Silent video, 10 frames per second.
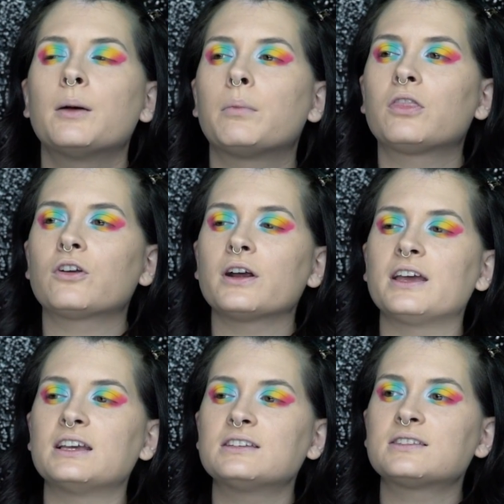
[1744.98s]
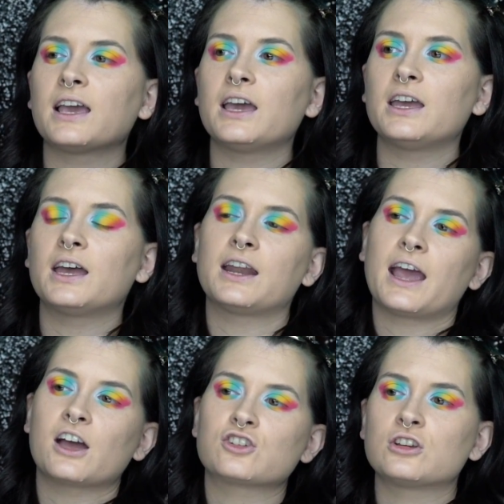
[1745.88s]
But there is an
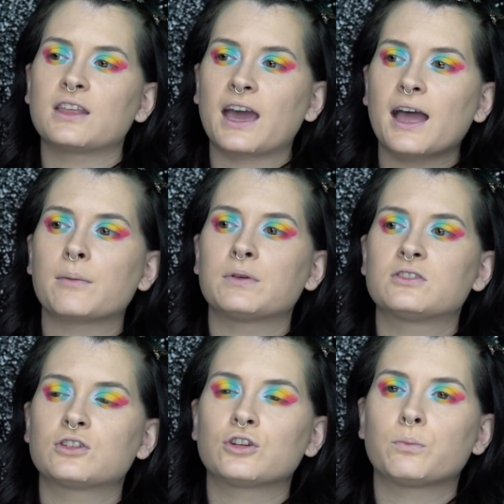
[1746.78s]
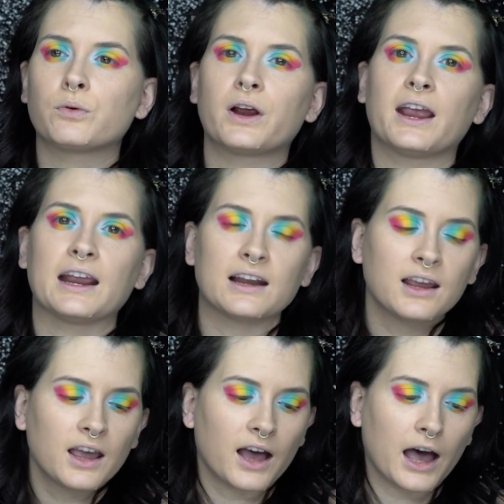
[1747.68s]
action that happens in your brain
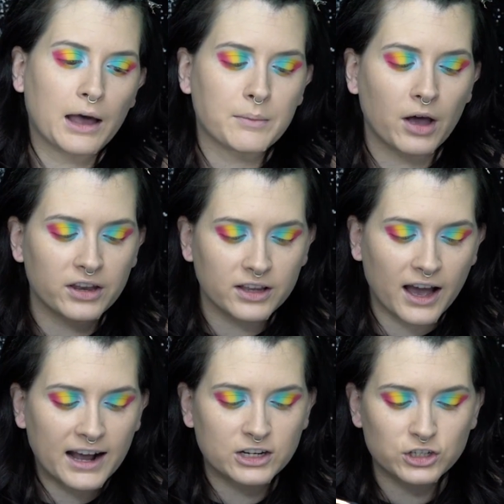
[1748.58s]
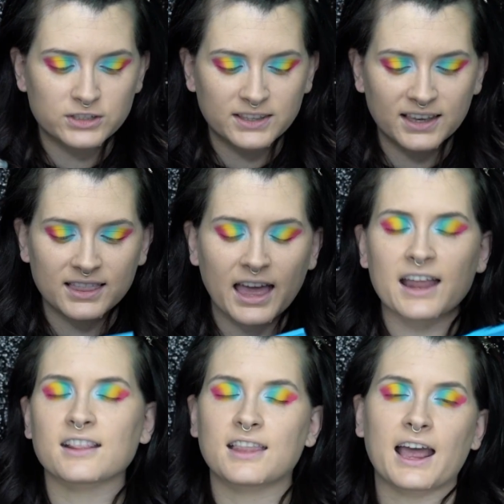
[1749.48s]
unconsciously
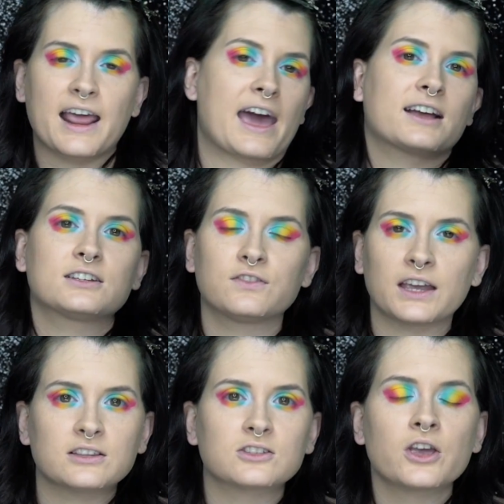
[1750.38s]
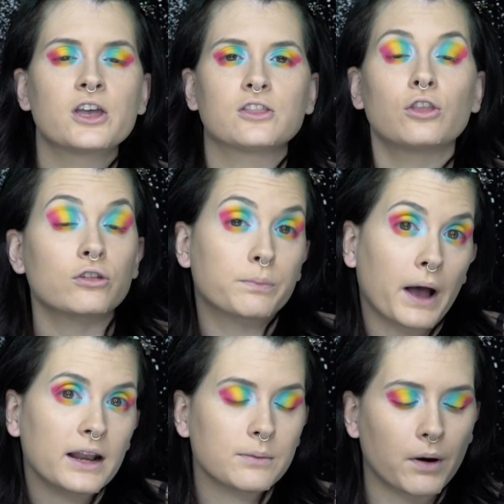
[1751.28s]
that activates those
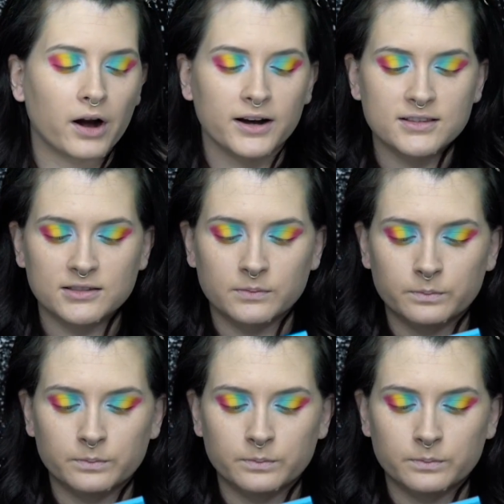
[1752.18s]
body parts.